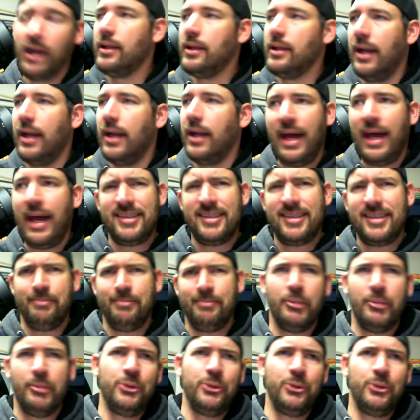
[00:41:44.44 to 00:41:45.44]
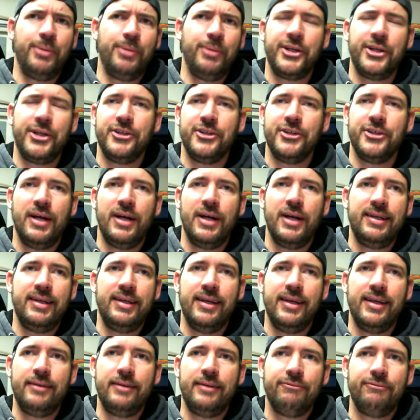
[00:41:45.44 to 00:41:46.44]
The last moon picture I
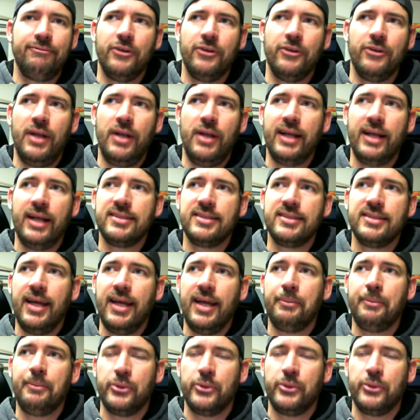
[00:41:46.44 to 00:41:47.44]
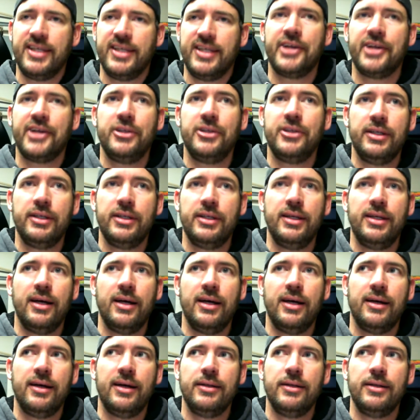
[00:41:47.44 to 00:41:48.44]
did for landscape was actually
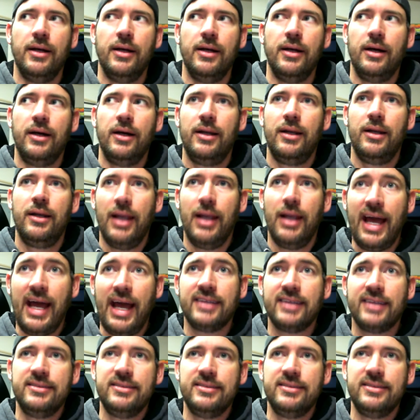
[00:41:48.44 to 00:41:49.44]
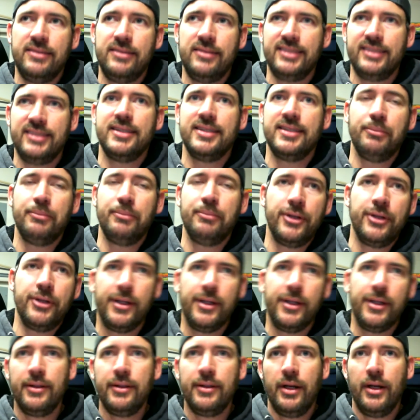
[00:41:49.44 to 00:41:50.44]
last
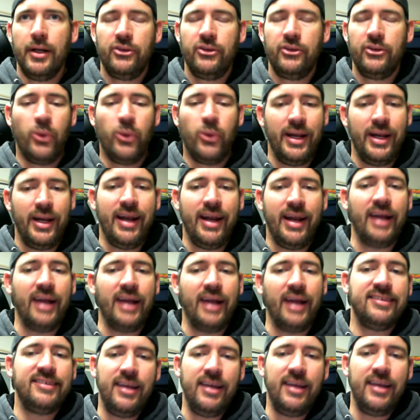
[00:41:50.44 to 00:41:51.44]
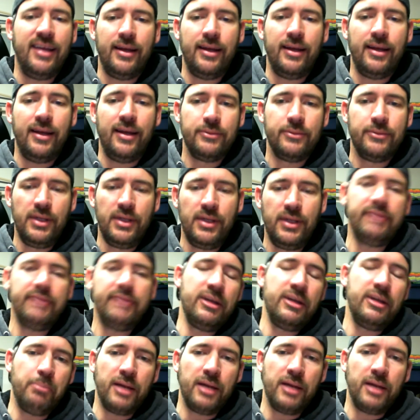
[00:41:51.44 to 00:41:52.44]
December 2019,
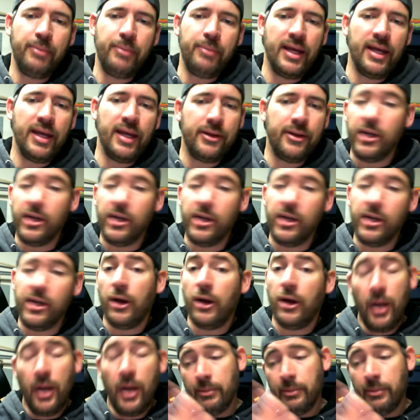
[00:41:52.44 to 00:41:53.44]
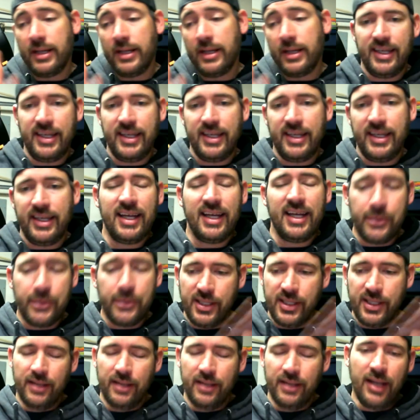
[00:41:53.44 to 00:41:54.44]
leaving Big Bend, because again, it was
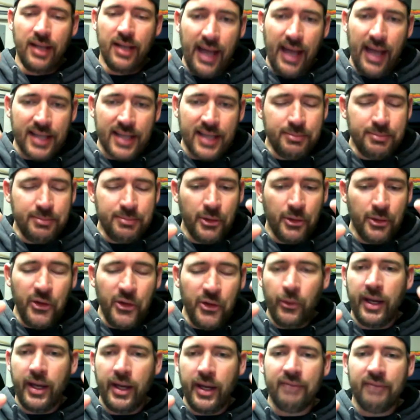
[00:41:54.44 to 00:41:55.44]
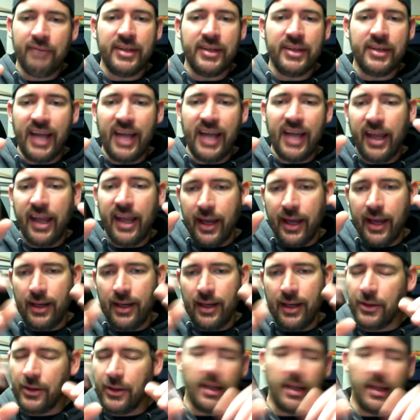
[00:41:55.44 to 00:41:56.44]
the last Milky Way of the decade,
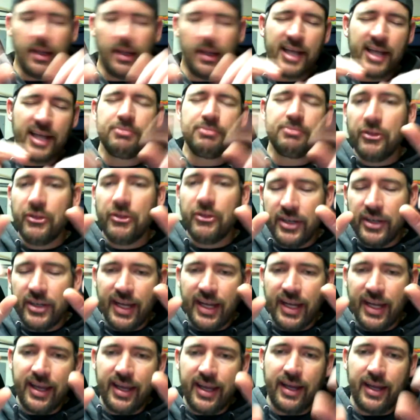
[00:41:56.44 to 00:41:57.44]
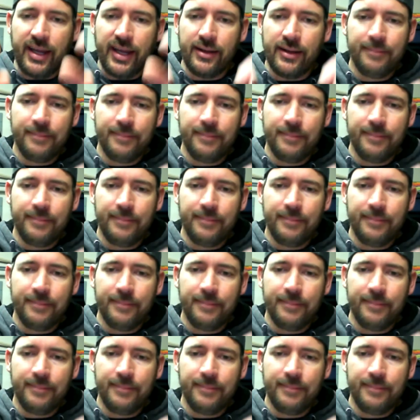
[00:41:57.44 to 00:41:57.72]
or the last moon of the decade.